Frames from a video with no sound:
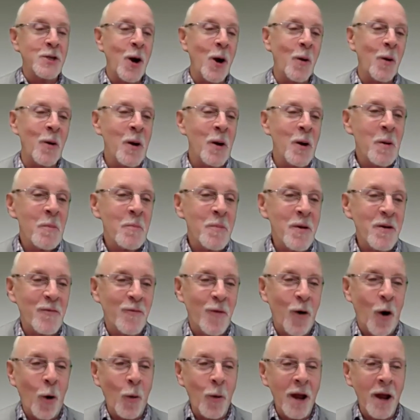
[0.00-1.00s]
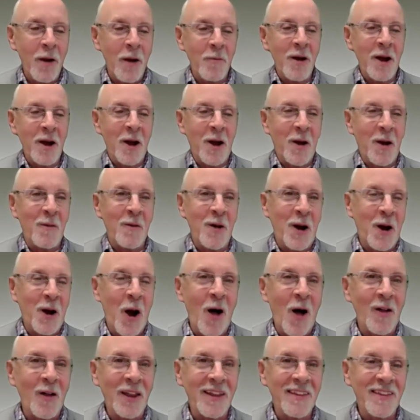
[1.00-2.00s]
So before we
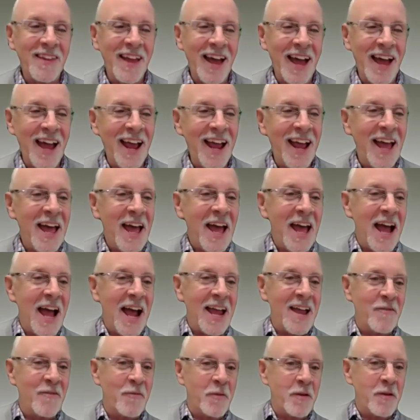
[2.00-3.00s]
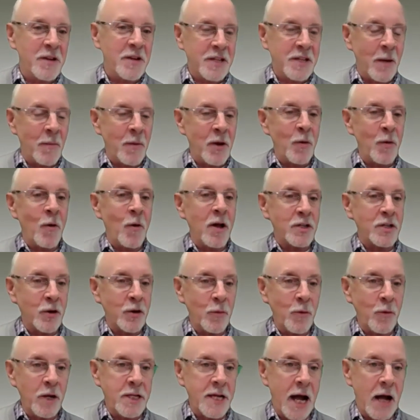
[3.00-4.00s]
call it a day, if somebody
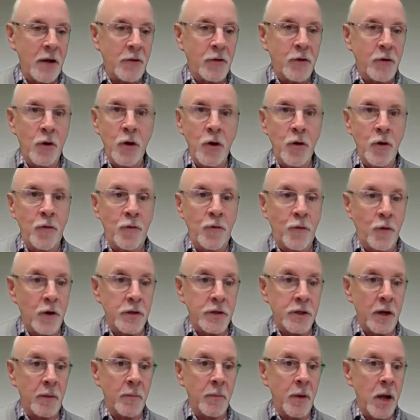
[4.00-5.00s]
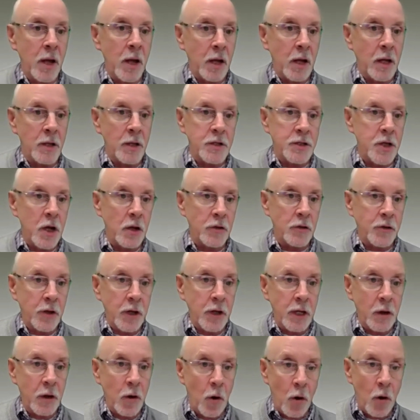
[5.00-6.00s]
wants to reach out to you for some
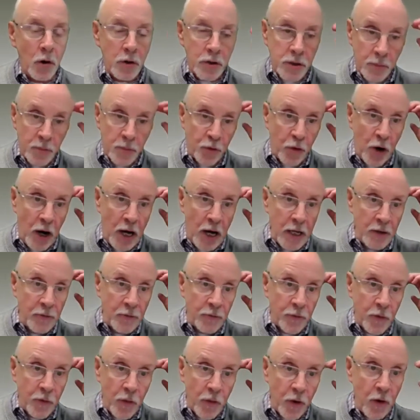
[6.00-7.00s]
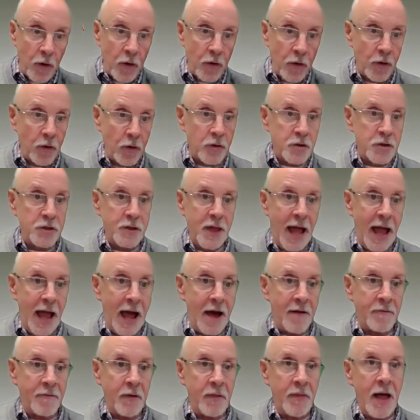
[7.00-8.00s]
consulting or some training for their
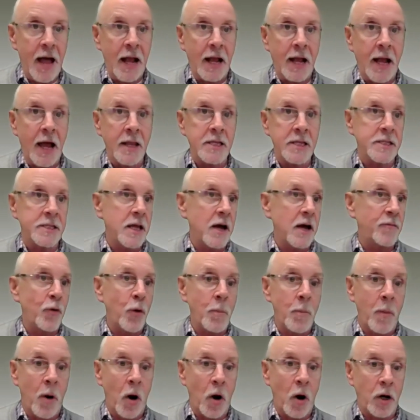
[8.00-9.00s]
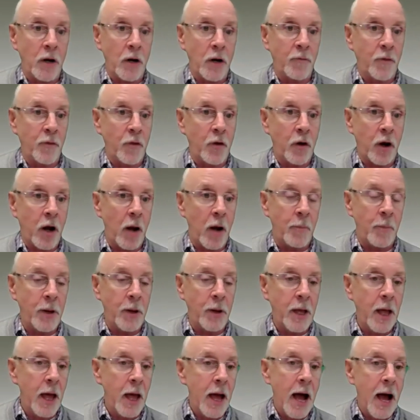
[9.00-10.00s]
staff and that kind of stuff, or marketing for their
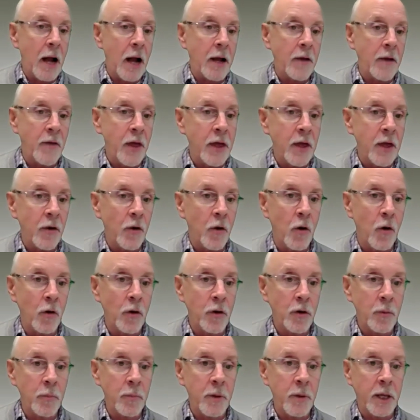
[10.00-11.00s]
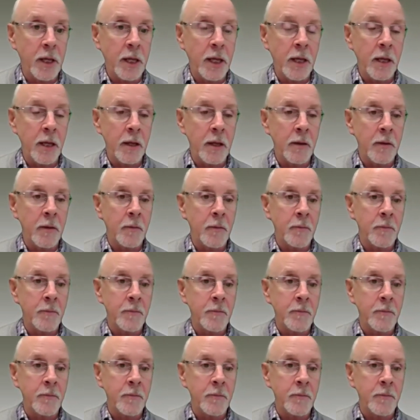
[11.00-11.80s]
company, how can they get a hold of you, Micki?